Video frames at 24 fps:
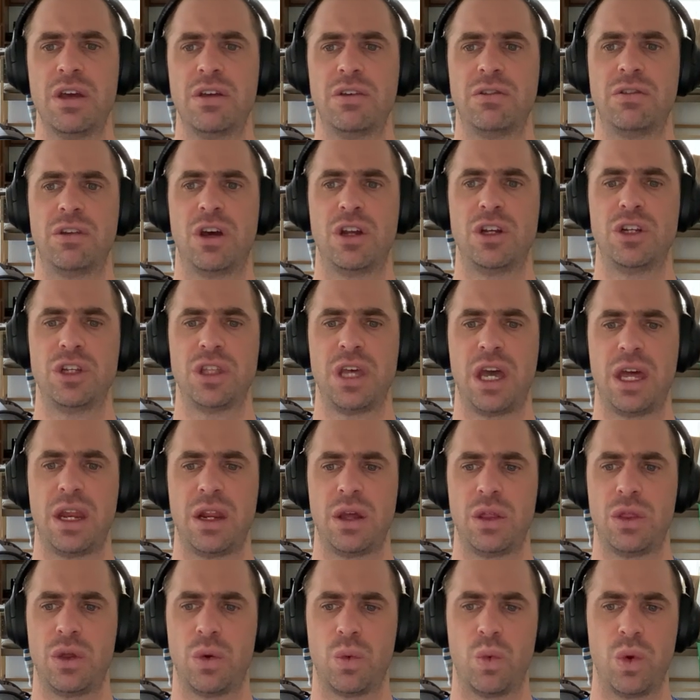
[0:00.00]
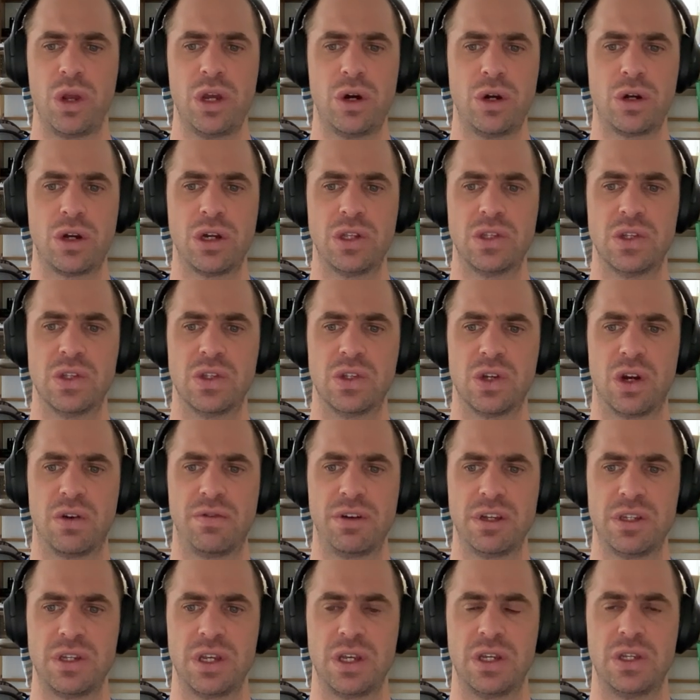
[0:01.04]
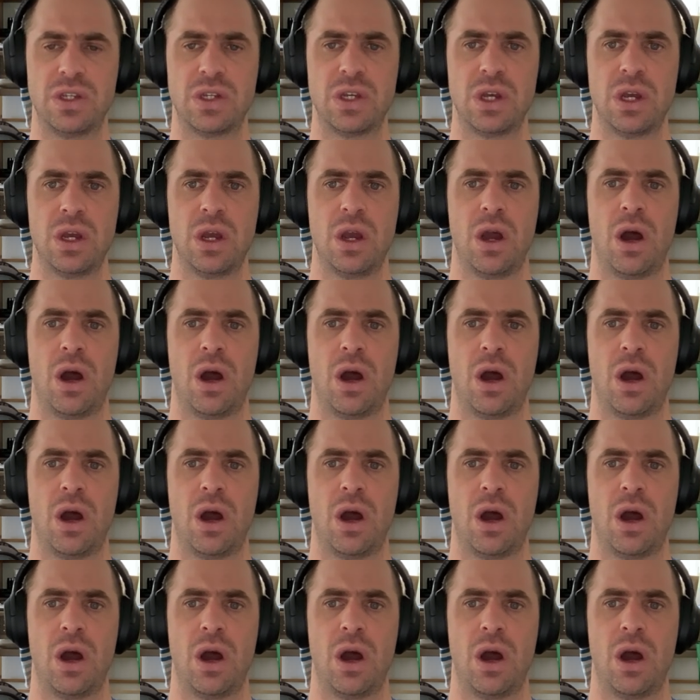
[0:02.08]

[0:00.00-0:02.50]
such that the real goods and services